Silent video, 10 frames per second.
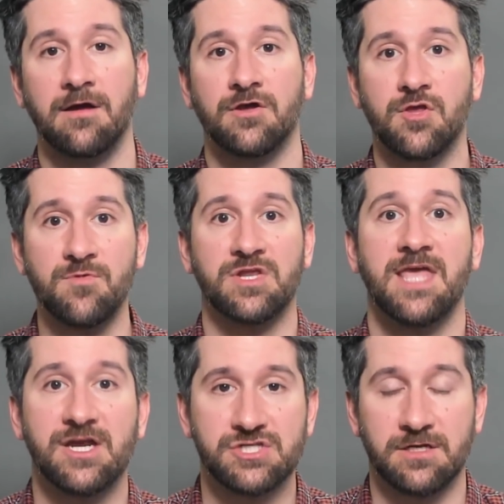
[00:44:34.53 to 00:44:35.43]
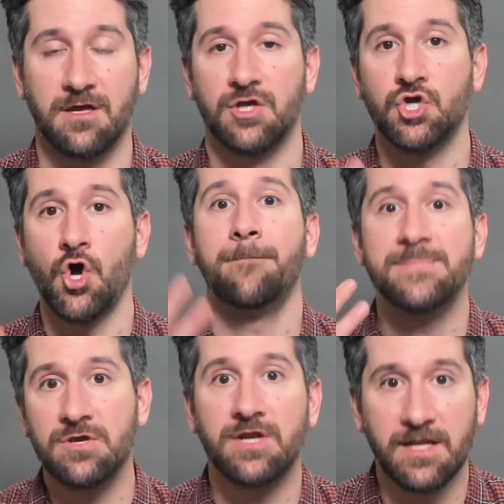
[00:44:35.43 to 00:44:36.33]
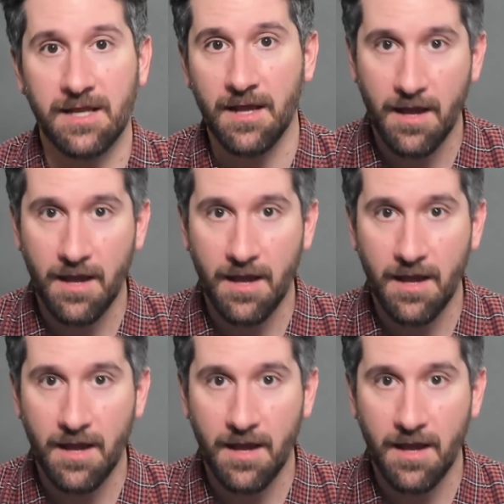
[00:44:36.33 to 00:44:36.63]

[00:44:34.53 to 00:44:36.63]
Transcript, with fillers: Communication, community,